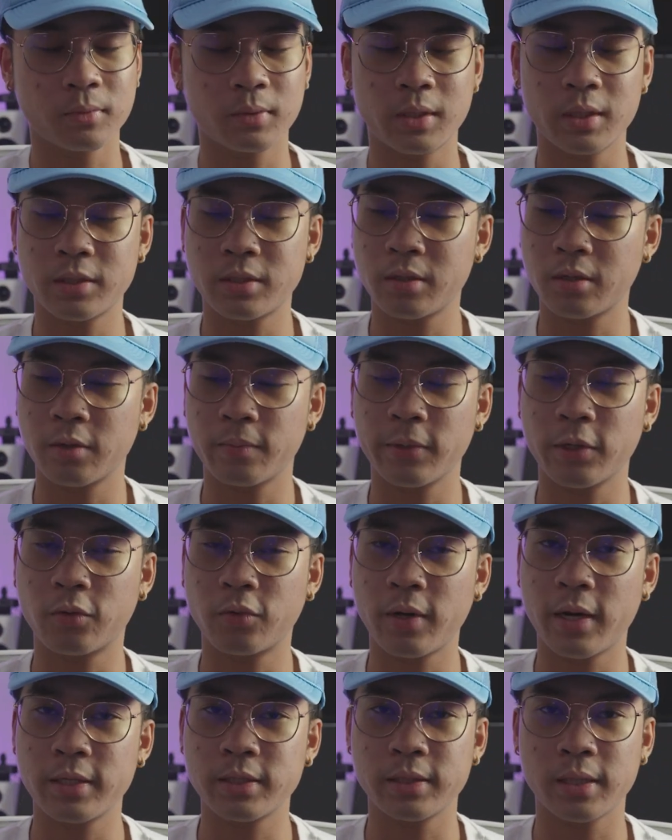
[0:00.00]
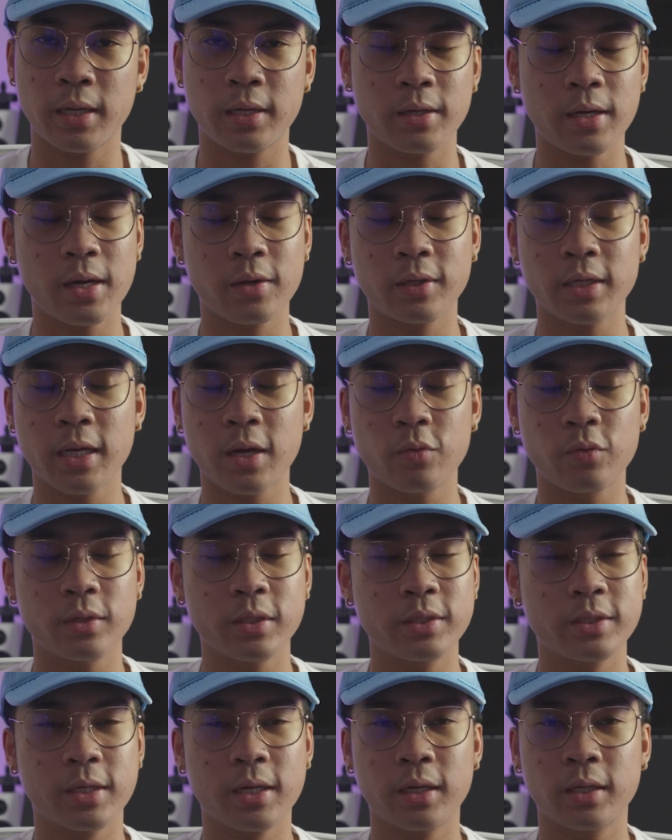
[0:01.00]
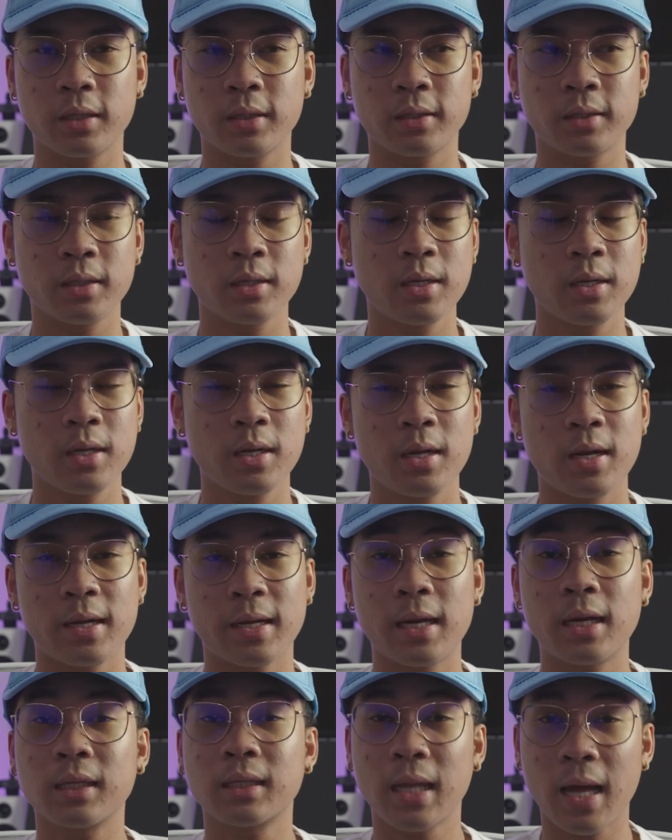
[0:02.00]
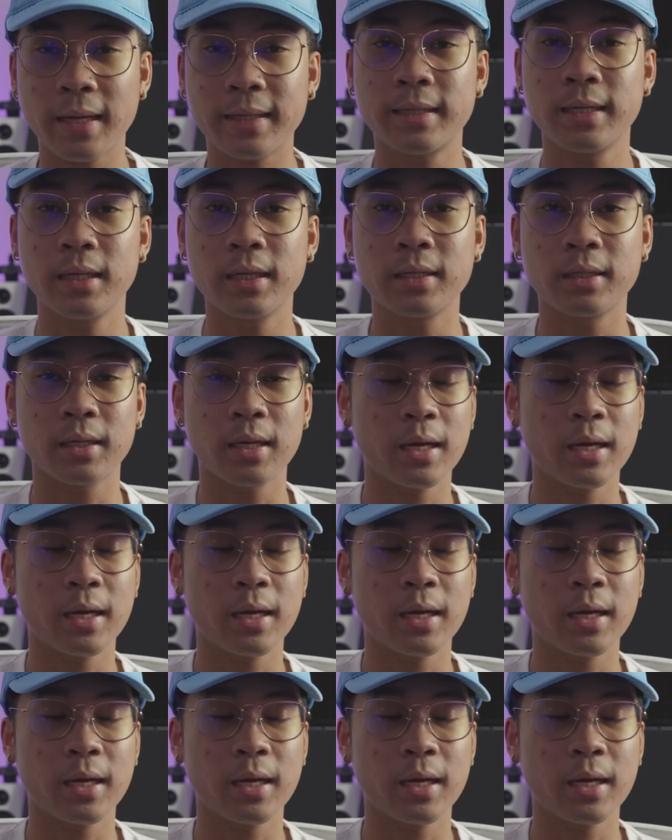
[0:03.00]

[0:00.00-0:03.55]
This year gonna be crazy. I really just gotta lock in.